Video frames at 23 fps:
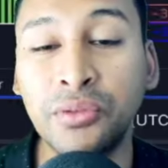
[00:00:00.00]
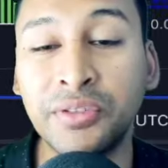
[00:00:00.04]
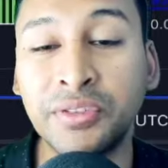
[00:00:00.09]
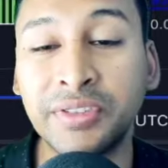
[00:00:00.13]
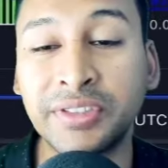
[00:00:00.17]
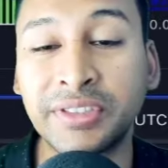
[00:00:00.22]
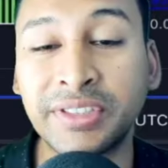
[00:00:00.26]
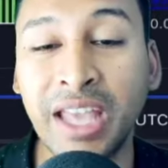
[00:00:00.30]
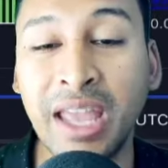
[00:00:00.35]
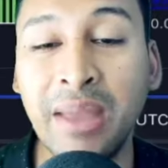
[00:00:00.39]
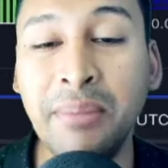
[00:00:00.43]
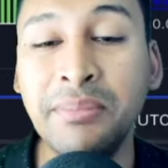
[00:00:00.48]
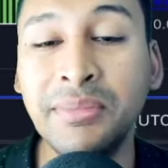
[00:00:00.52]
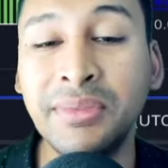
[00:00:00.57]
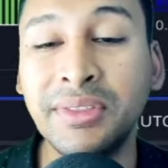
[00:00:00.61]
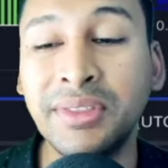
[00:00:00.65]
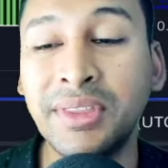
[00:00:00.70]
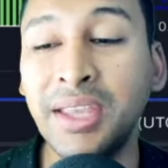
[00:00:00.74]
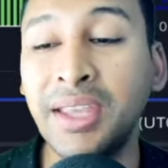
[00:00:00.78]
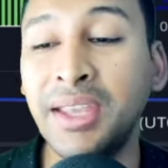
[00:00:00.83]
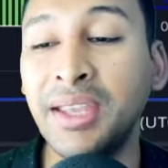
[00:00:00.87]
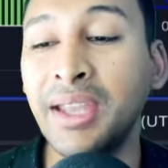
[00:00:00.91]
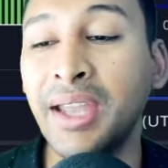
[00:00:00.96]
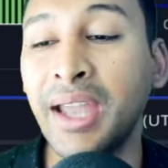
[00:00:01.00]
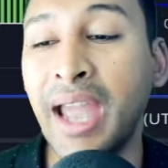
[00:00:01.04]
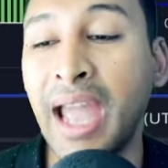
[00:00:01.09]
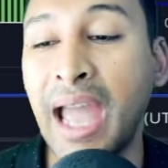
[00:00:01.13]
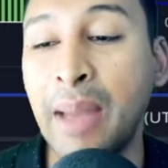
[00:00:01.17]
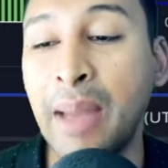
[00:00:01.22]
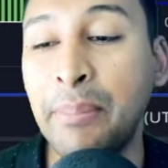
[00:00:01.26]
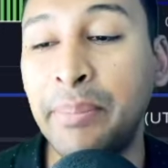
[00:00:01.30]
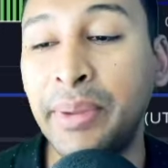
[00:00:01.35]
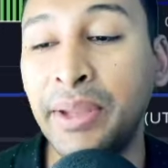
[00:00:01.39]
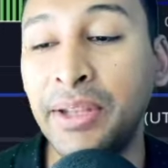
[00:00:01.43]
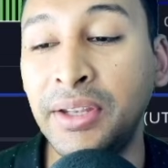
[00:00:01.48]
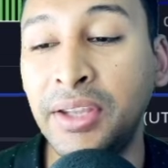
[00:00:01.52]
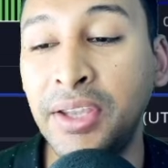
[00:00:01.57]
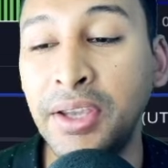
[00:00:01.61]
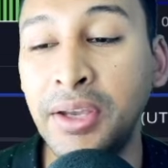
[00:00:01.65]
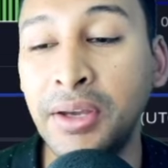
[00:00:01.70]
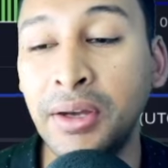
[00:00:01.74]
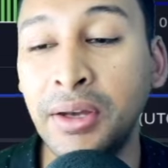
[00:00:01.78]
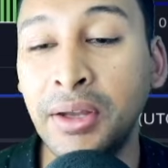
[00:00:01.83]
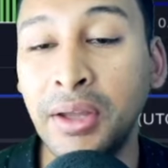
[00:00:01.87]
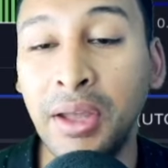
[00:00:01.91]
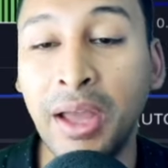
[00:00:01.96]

Same thing happened here.